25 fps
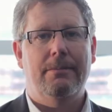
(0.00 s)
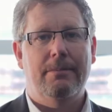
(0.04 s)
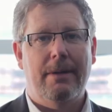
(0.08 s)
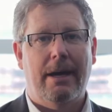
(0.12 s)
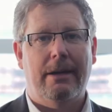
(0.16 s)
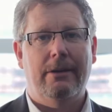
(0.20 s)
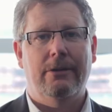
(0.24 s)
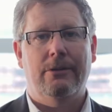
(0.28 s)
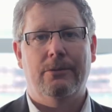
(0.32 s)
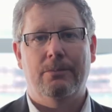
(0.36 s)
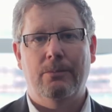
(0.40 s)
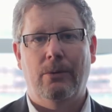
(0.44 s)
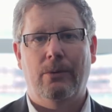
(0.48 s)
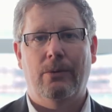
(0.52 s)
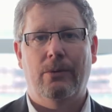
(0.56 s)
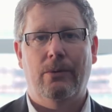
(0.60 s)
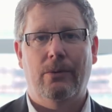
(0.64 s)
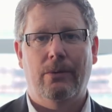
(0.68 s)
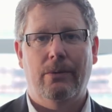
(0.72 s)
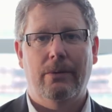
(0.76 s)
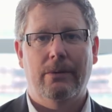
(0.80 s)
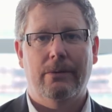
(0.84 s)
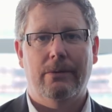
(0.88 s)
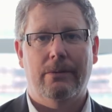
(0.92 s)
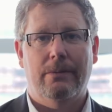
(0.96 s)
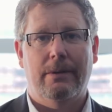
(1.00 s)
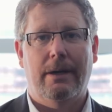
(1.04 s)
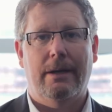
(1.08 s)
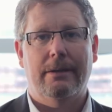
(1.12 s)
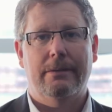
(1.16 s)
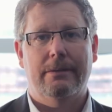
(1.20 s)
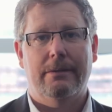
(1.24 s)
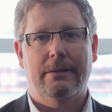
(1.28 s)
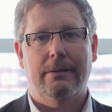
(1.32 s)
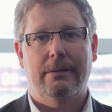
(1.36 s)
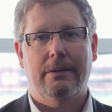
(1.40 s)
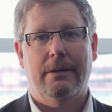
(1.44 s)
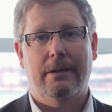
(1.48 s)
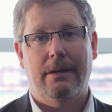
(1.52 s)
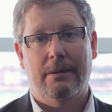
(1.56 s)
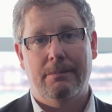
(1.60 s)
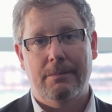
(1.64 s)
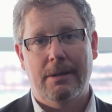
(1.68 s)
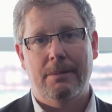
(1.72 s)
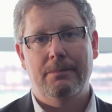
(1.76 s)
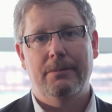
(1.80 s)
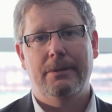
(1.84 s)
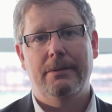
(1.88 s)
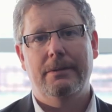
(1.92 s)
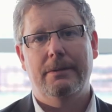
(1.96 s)
matters more to us than our
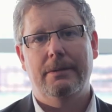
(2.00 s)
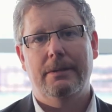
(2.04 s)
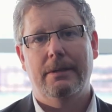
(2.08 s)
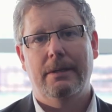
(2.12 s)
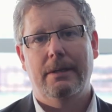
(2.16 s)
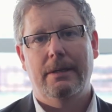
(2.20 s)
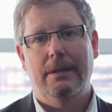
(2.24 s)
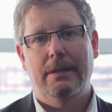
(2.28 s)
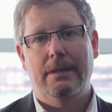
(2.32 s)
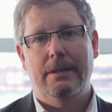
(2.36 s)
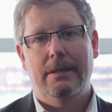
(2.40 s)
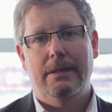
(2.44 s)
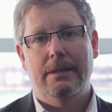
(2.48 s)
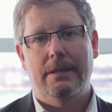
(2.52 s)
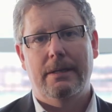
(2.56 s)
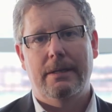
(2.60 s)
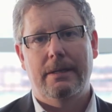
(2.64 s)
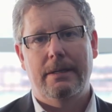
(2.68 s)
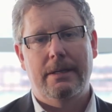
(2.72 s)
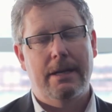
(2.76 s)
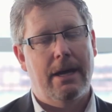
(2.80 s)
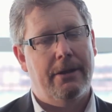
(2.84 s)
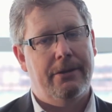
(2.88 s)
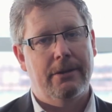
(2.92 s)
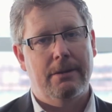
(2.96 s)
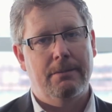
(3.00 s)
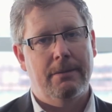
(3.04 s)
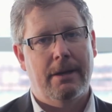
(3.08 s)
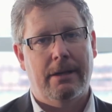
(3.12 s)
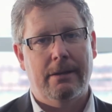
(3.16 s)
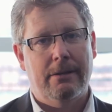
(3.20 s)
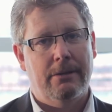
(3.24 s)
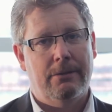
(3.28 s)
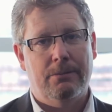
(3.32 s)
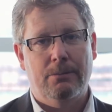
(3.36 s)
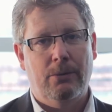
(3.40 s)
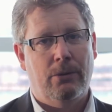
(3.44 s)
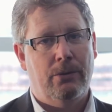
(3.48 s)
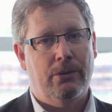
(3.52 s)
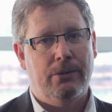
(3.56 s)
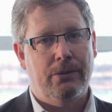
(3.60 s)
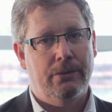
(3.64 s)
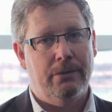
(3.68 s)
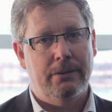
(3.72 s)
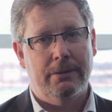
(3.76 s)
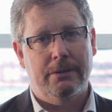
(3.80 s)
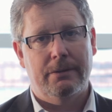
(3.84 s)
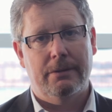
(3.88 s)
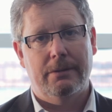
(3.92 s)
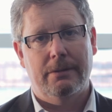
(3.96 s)
members, and nothing matters more
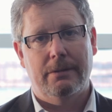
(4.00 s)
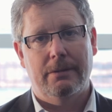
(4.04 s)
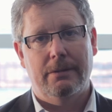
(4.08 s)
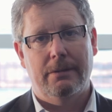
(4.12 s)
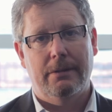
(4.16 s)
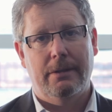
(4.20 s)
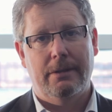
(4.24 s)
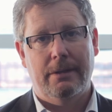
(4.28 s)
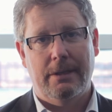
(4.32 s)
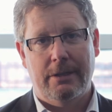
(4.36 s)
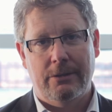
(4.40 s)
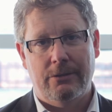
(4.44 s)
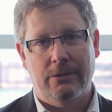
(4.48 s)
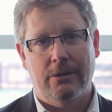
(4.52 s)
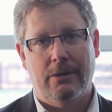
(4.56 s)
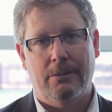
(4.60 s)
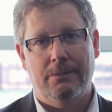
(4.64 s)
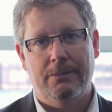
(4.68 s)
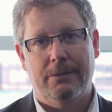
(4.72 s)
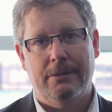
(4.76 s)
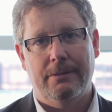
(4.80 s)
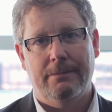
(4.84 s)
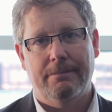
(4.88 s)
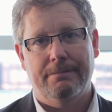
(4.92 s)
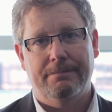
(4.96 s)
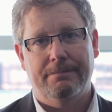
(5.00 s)
to us than their jobs.